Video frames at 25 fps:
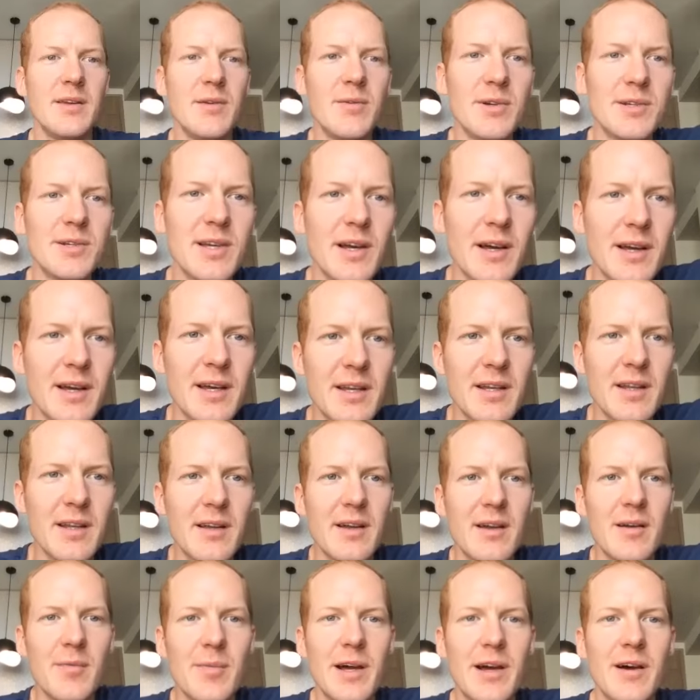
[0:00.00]
you were talking
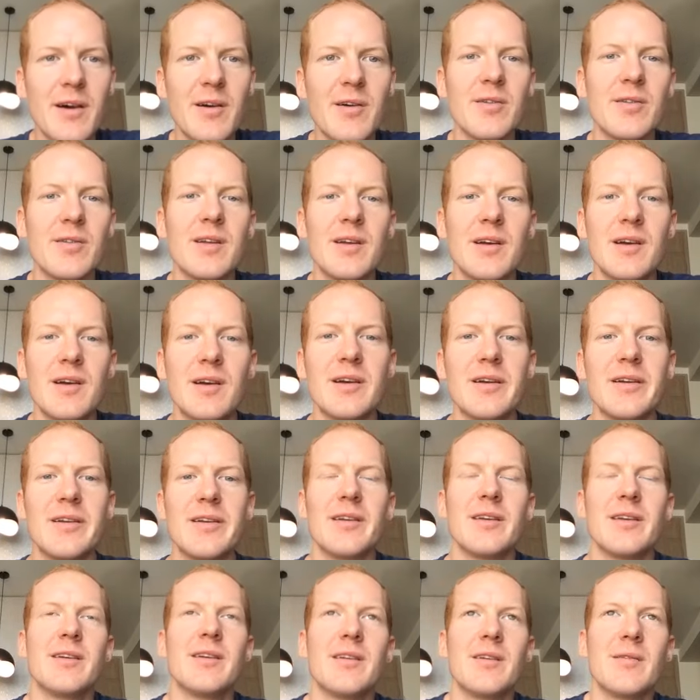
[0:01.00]
about, uh,
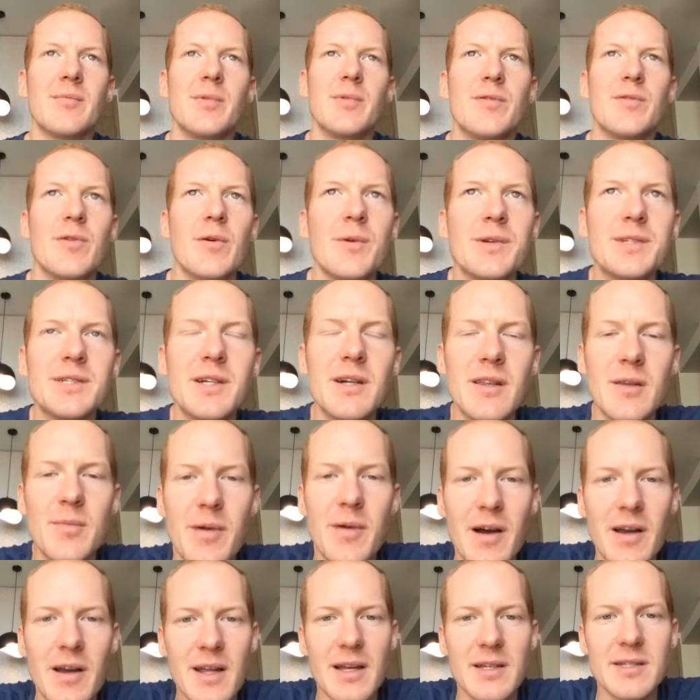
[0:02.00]
you know, before we started the
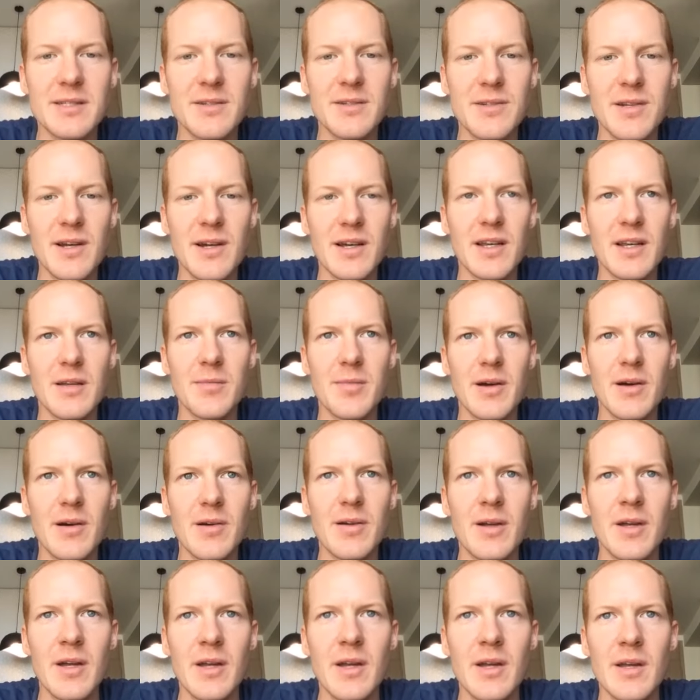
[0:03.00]
podcast, you were talking
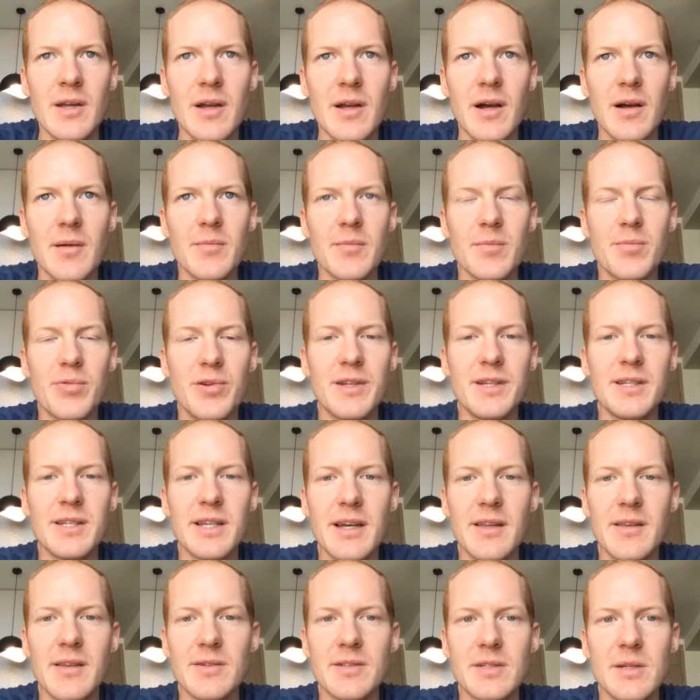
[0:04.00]
about um, putting
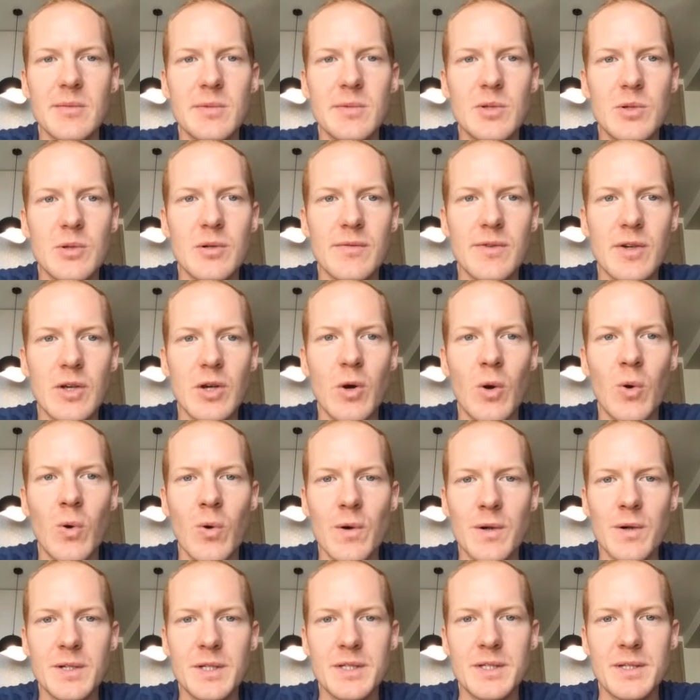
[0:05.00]
together some sort of a
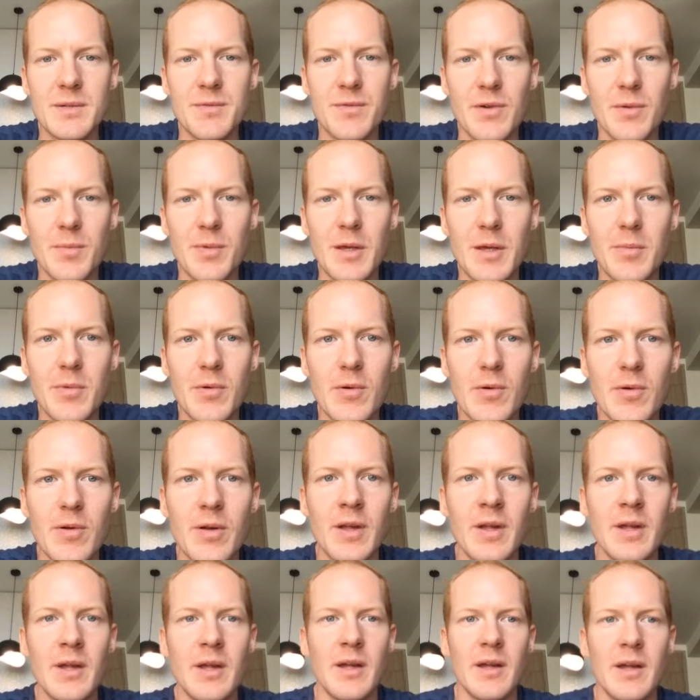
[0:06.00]
course for
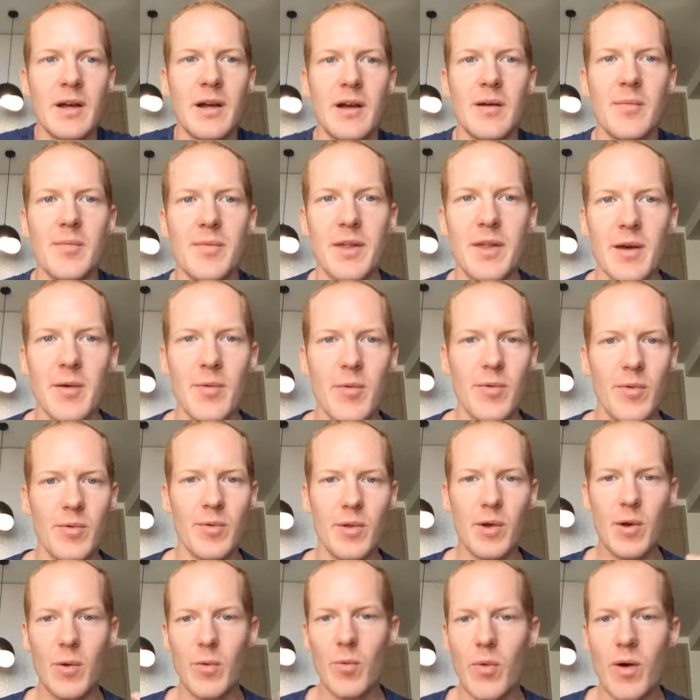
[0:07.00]
people um, that
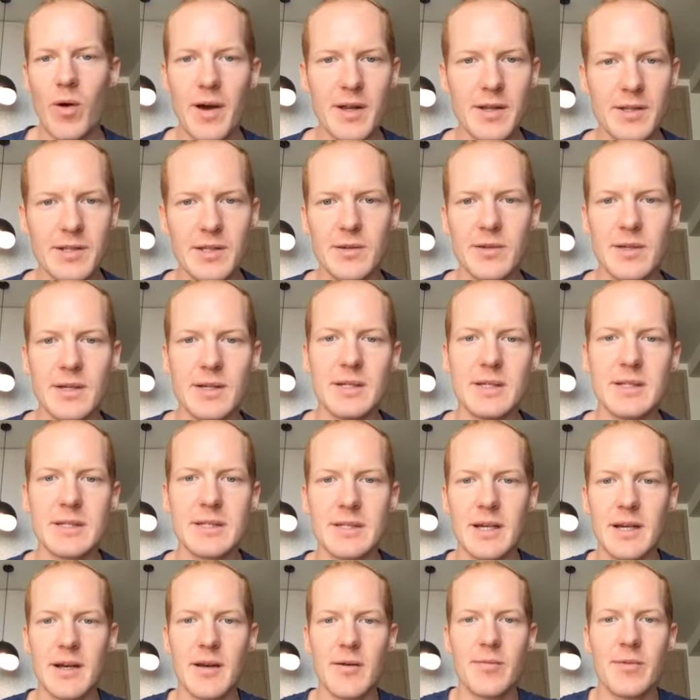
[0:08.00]
that want to do
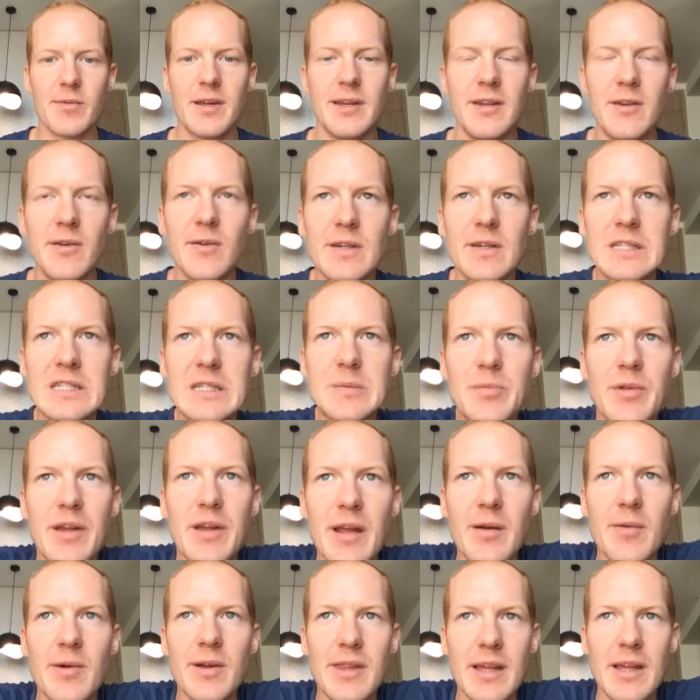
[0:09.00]
this. Um, can you
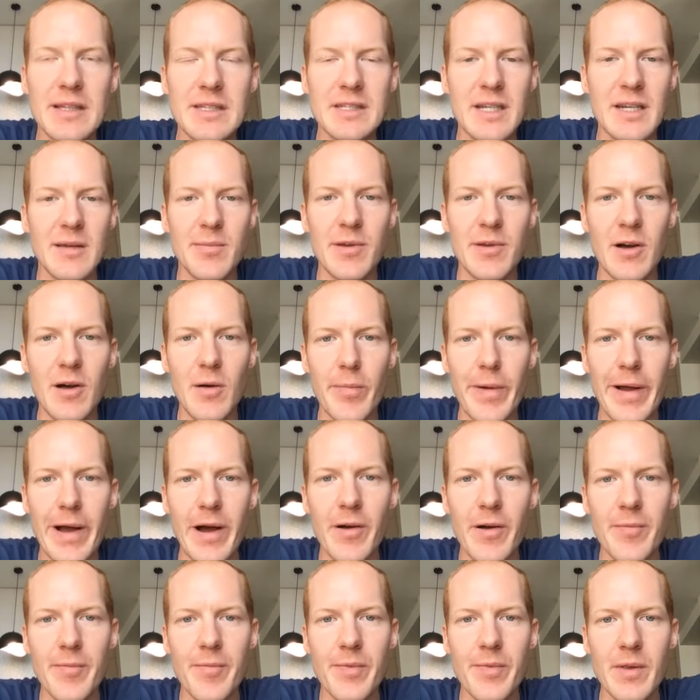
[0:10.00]
explain what that's going to be all
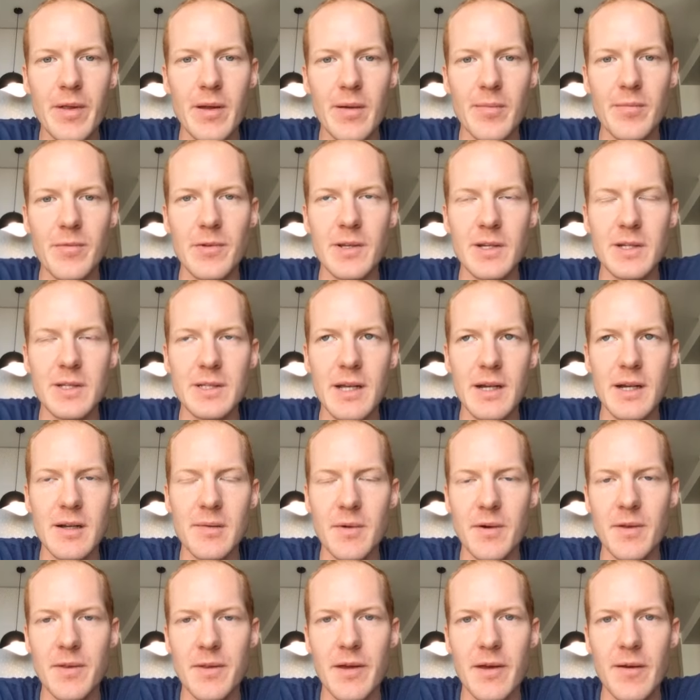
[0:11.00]
about? I'm really excited
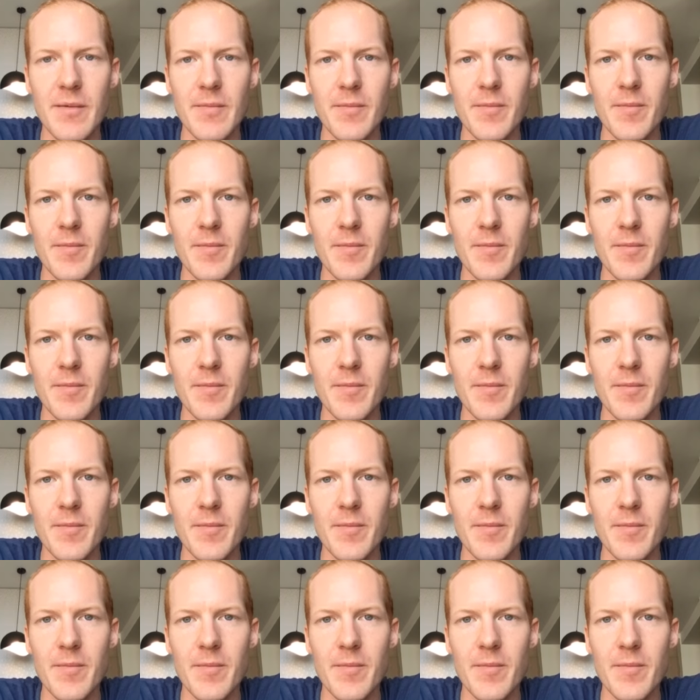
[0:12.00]
about that.